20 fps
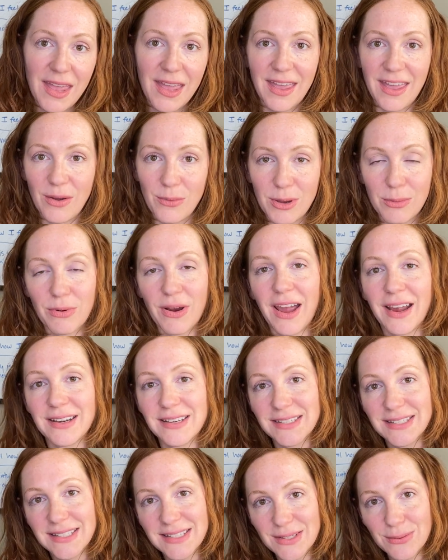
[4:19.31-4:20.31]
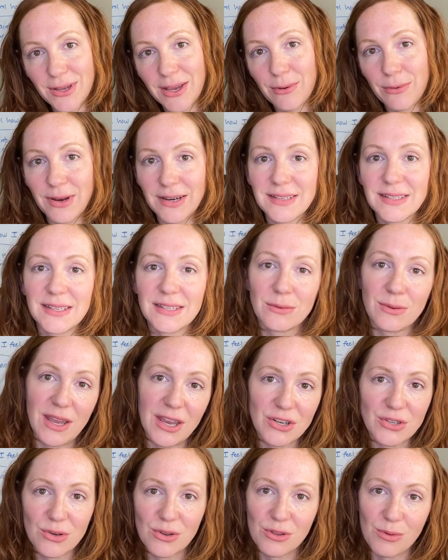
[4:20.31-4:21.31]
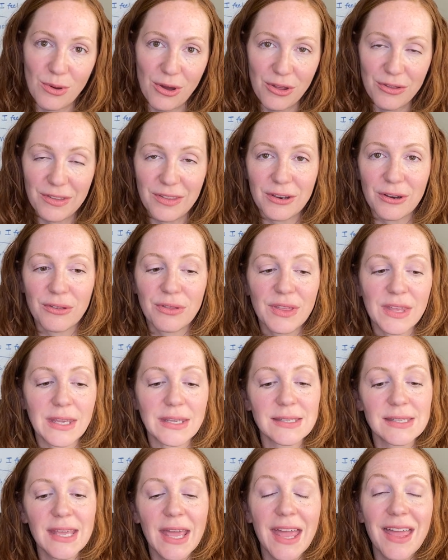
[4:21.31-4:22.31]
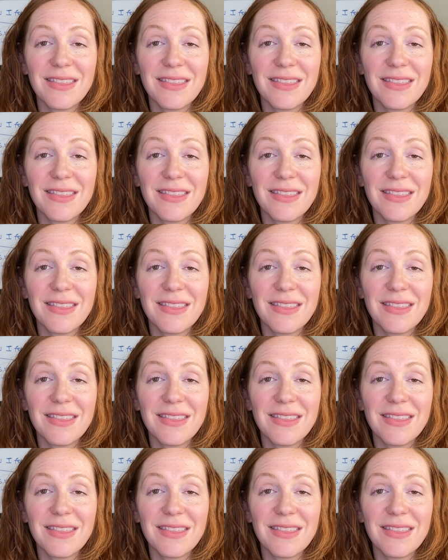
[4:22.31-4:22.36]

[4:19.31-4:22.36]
And we practice this way, practice this way. I show them all the little things.